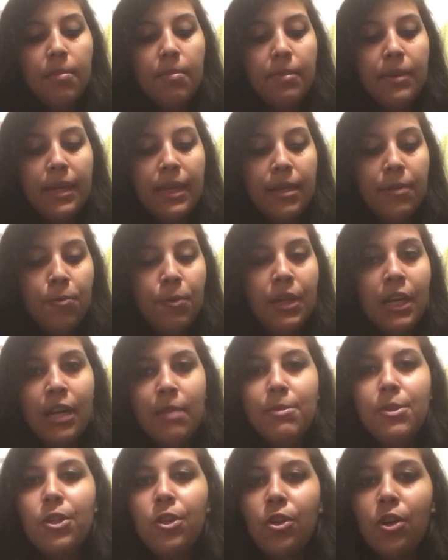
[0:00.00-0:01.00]
but what
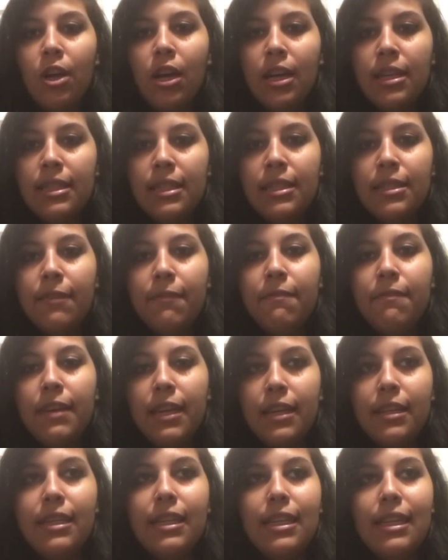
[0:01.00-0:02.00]
comes across is a
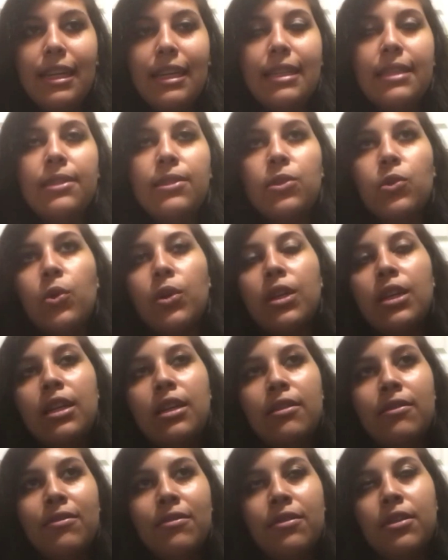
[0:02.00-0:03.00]
very nice sort
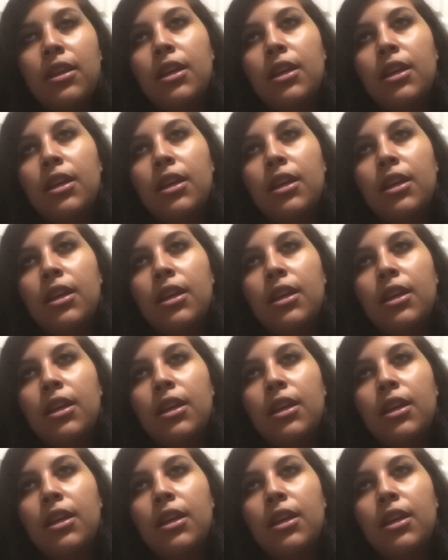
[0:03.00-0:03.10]
of